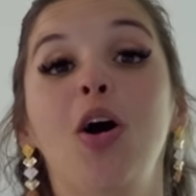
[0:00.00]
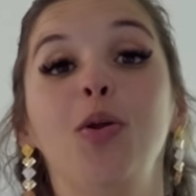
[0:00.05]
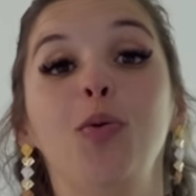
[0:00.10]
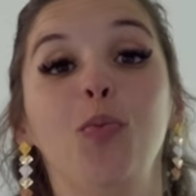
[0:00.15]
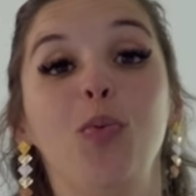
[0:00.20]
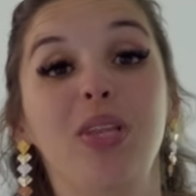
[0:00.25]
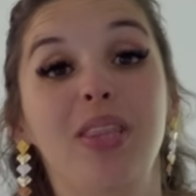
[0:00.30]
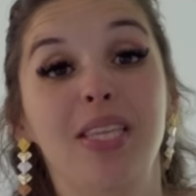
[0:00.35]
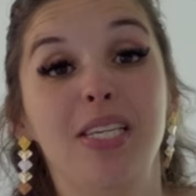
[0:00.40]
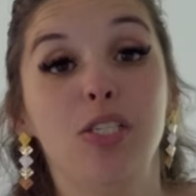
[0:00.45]

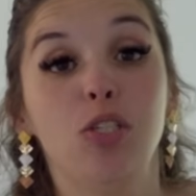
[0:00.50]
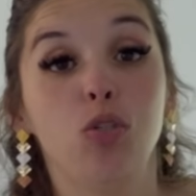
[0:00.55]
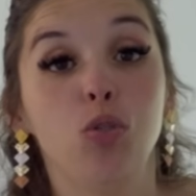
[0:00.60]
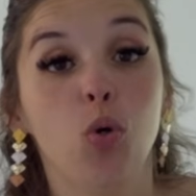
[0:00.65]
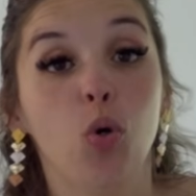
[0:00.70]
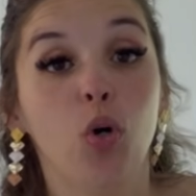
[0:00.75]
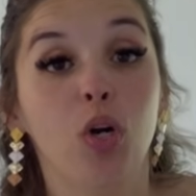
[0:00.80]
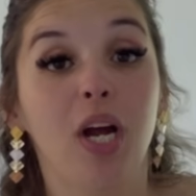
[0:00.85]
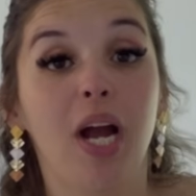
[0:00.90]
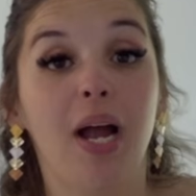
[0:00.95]
on with this
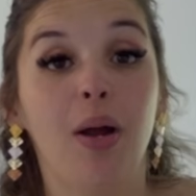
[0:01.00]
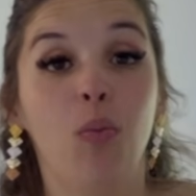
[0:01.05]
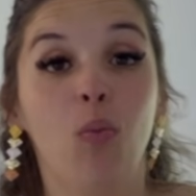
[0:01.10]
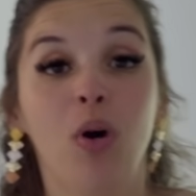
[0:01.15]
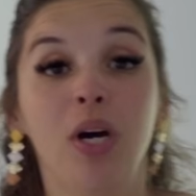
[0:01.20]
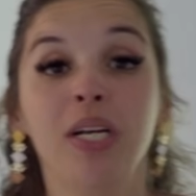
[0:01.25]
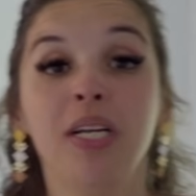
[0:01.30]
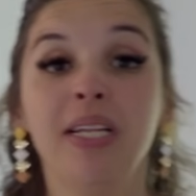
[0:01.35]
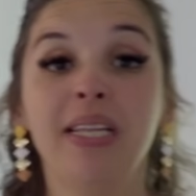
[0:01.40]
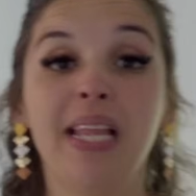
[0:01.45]
tour, I
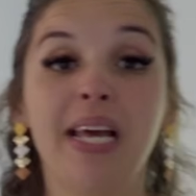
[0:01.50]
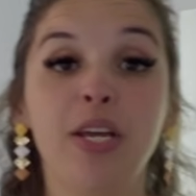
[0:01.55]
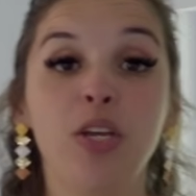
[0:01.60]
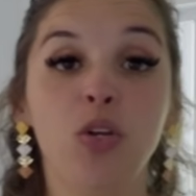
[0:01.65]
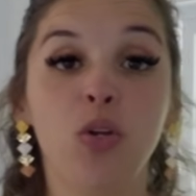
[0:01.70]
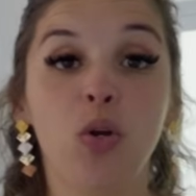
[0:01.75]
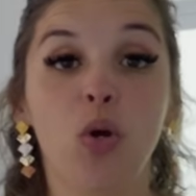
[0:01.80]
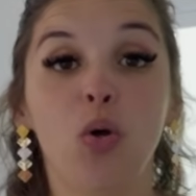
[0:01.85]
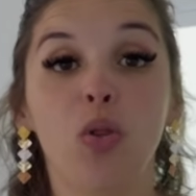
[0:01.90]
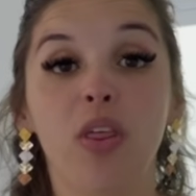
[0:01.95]
wanna let
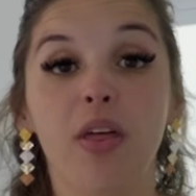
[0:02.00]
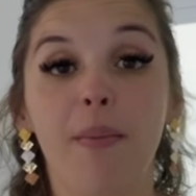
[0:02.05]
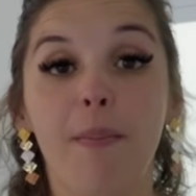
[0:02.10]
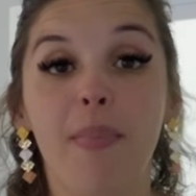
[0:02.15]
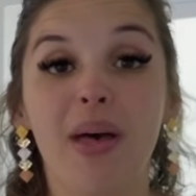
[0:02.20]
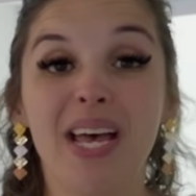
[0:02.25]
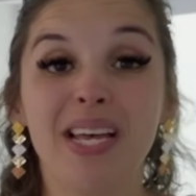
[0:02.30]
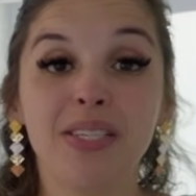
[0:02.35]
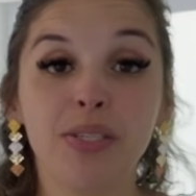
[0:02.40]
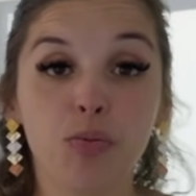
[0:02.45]
you know the
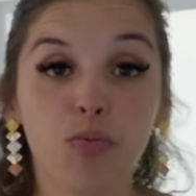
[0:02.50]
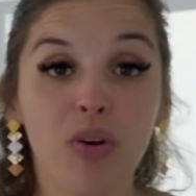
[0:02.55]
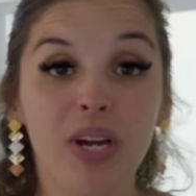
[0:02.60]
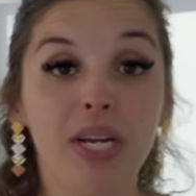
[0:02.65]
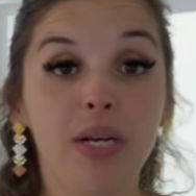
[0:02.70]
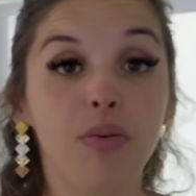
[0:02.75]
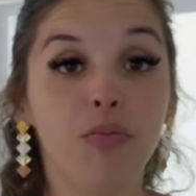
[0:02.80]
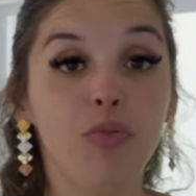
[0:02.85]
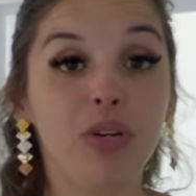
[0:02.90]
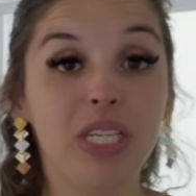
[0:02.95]
best way
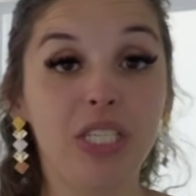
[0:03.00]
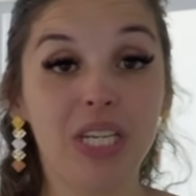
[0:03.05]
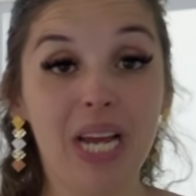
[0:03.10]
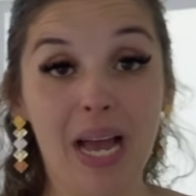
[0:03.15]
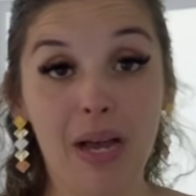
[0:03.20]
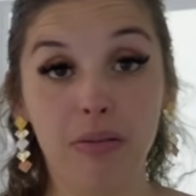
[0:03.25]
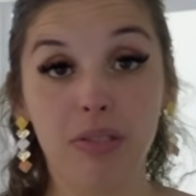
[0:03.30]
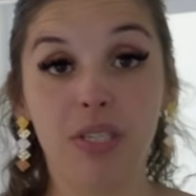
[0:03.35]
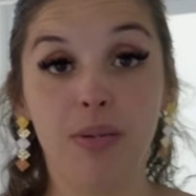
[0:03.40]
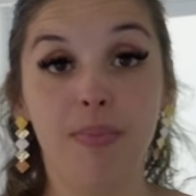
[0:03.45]
to reach
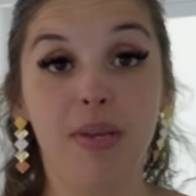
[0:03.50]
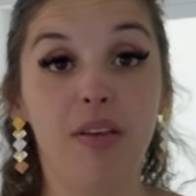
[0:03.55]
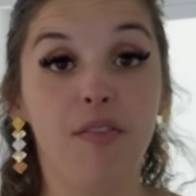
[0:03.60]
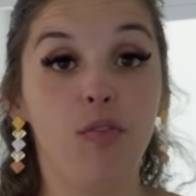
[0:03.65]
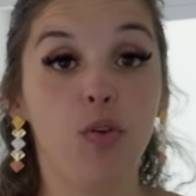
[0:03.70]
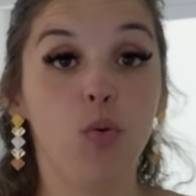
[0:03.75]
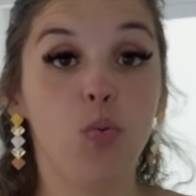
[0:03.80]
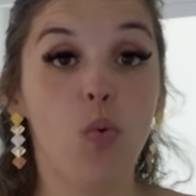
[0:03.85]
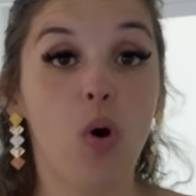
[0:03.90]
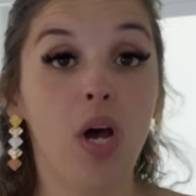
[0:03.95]
out to me if
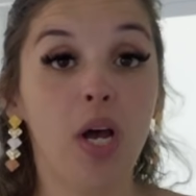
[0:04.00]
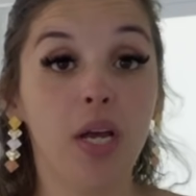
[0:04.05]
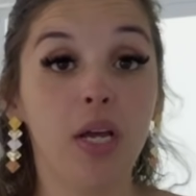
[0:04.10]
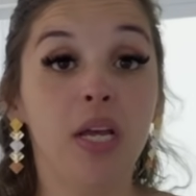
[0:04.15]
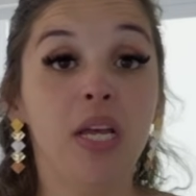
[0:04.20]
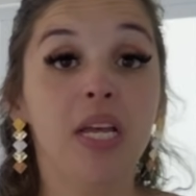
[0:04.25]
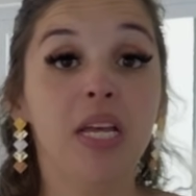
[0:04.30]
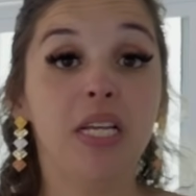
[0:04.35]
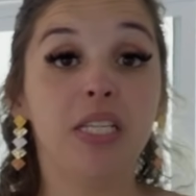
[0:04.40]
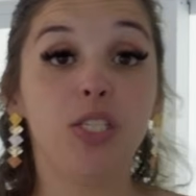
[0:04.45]
you want
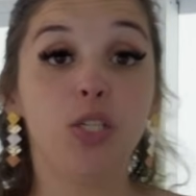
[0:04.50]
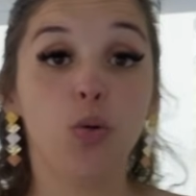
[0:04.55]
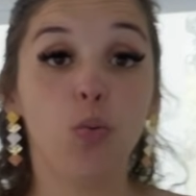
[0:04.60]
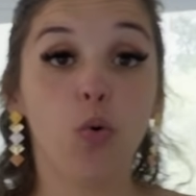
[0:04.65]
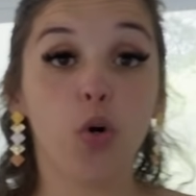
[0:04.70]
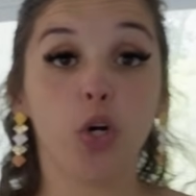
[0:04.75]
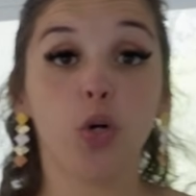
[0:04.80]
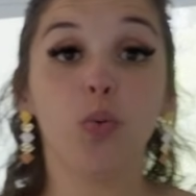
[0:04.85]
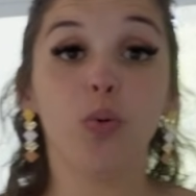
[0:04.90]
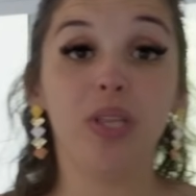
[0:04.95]
to
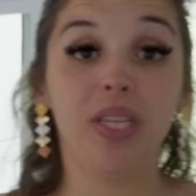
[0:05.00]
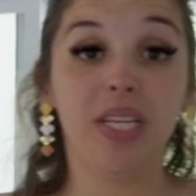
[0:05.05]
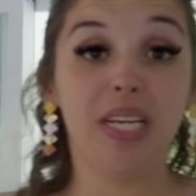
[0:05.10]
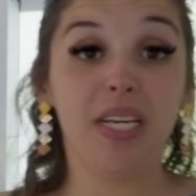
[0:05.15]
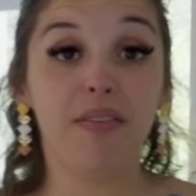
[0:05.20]
work with the